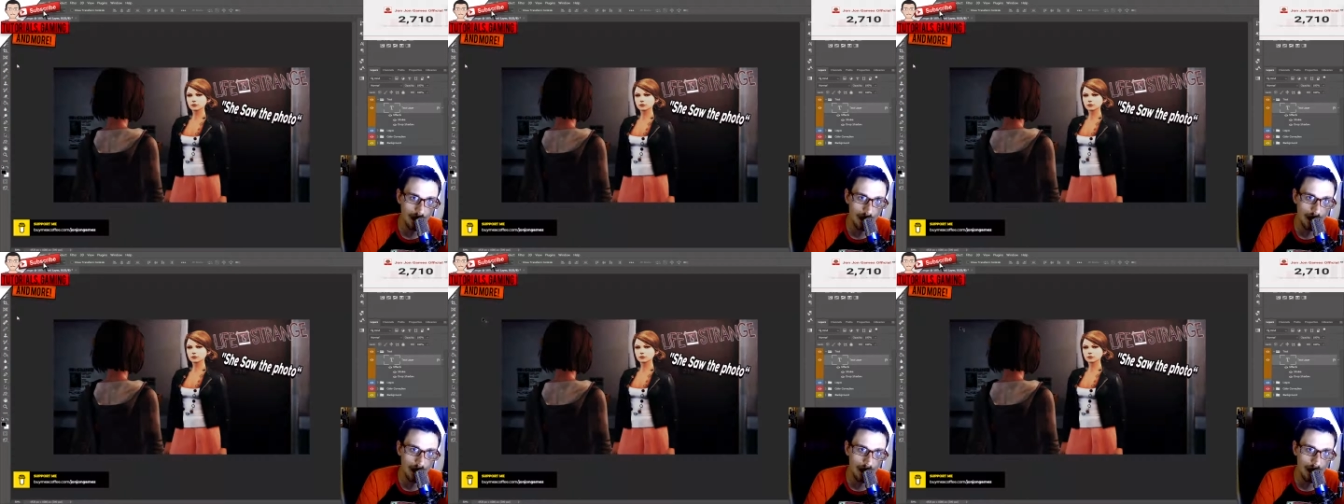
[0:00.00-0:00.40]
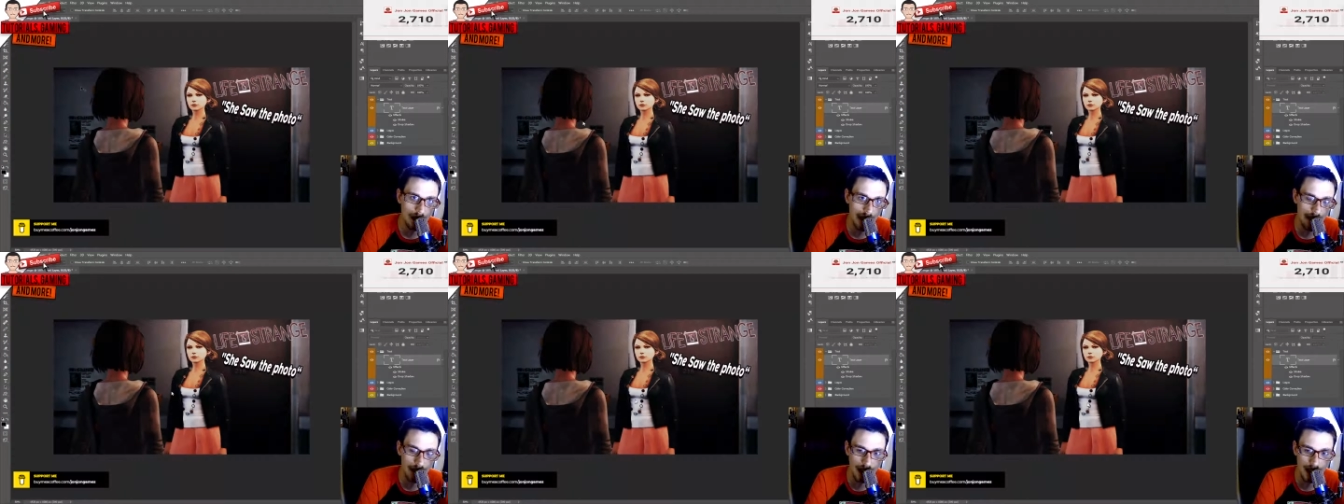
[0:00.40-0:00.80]
Save
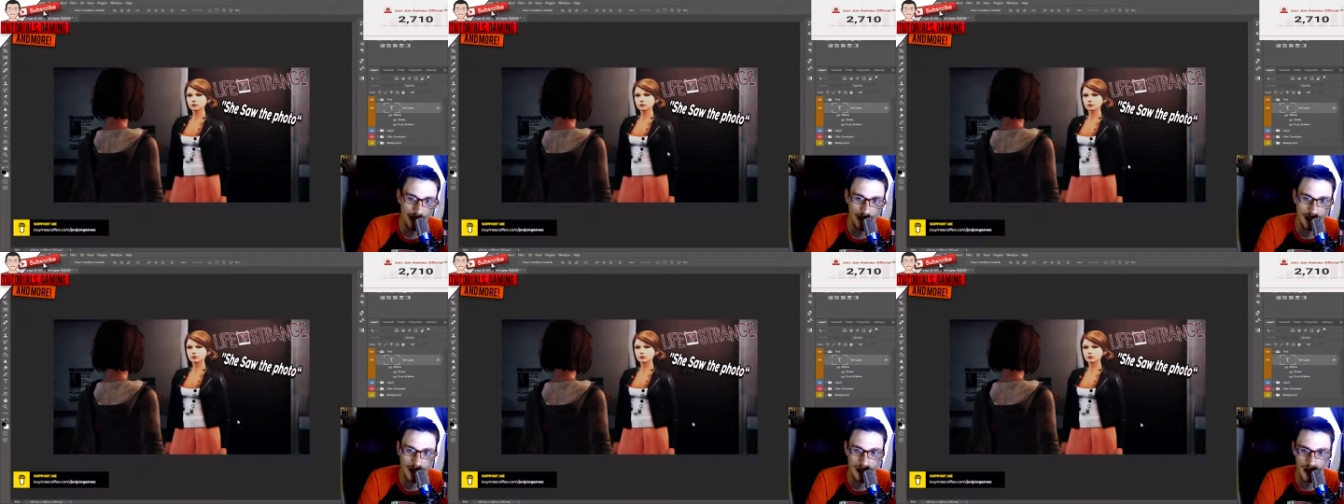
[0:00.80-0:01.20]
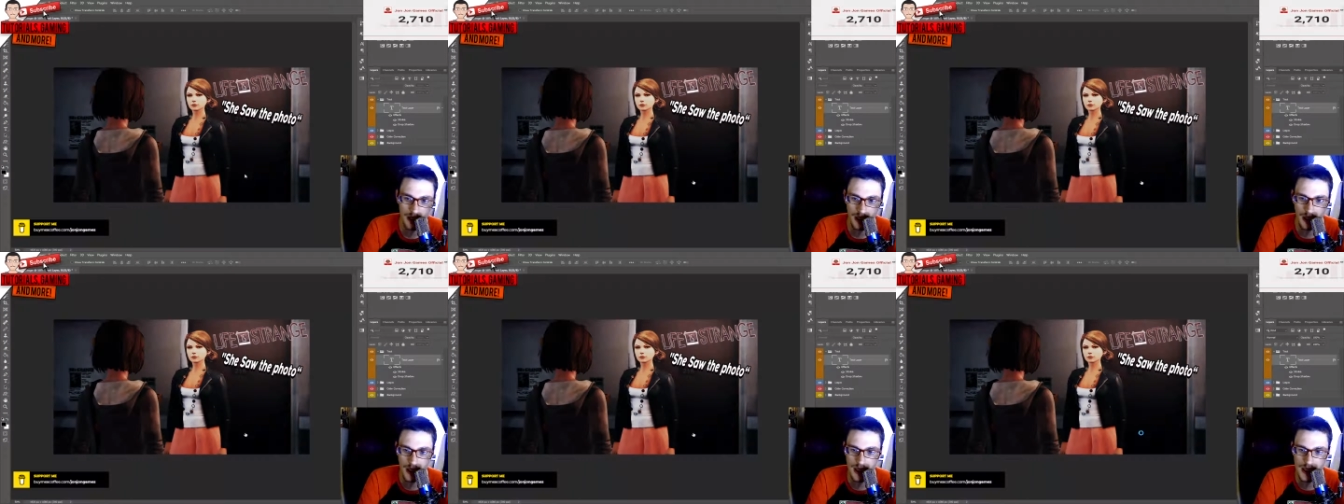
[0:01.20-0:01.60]
As,
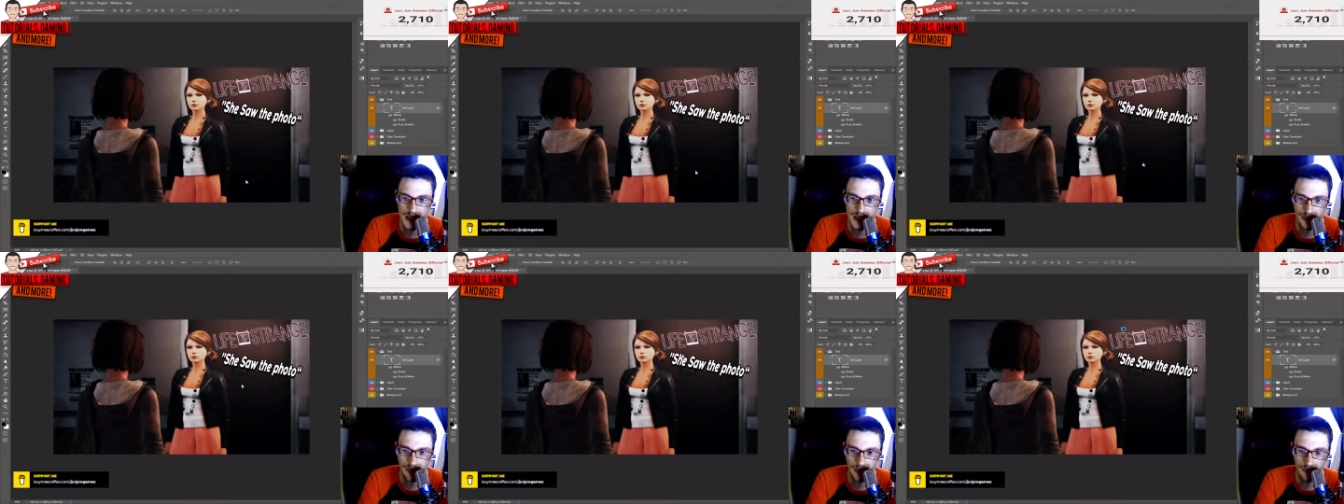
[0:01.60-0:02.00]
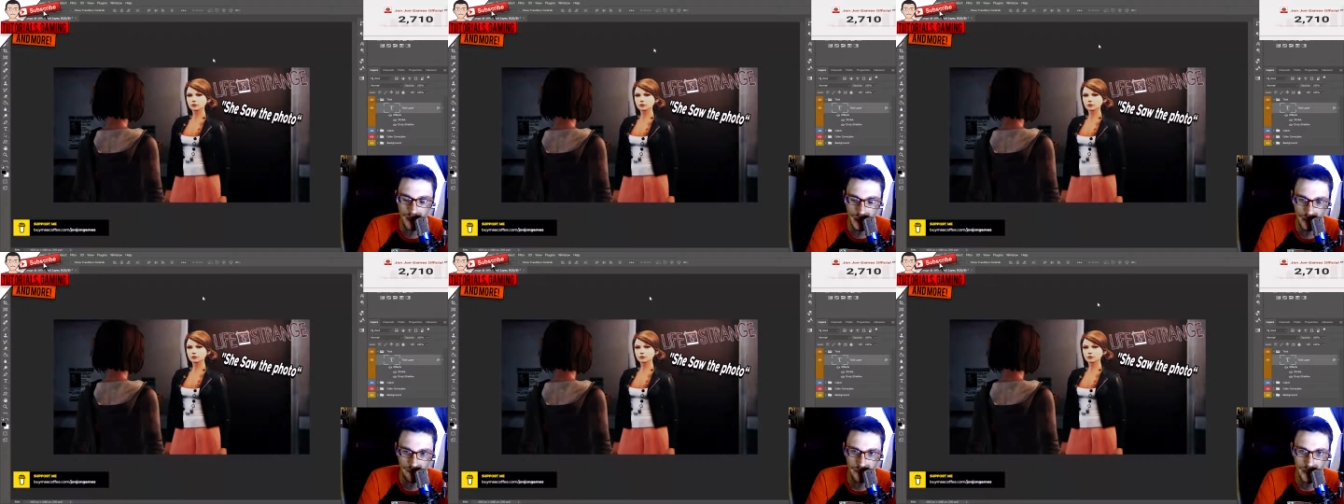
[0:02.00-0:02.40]
Save on my
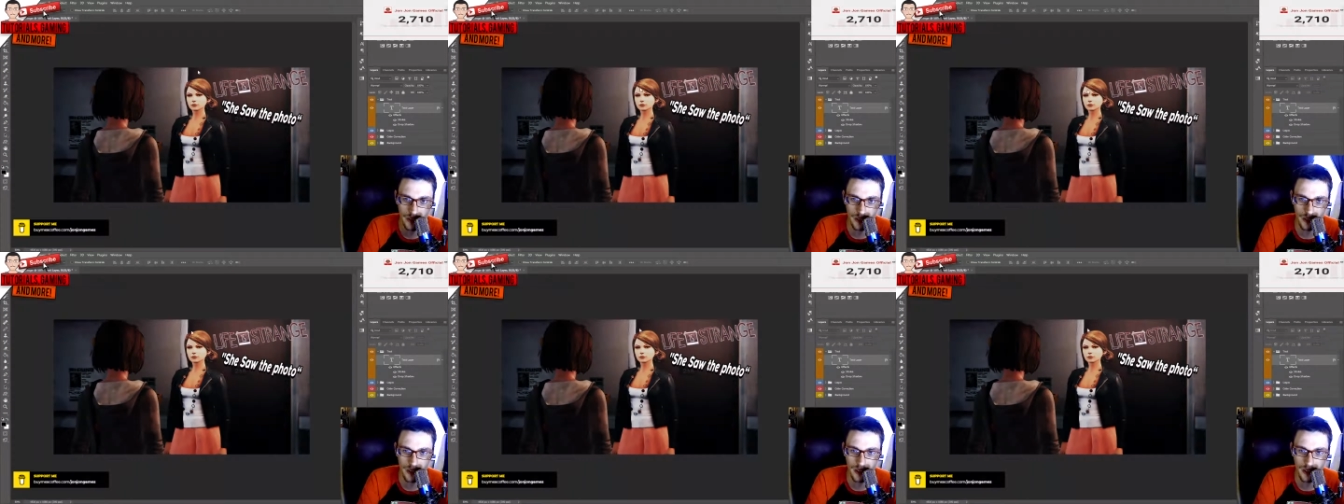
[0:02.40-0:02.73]
computer.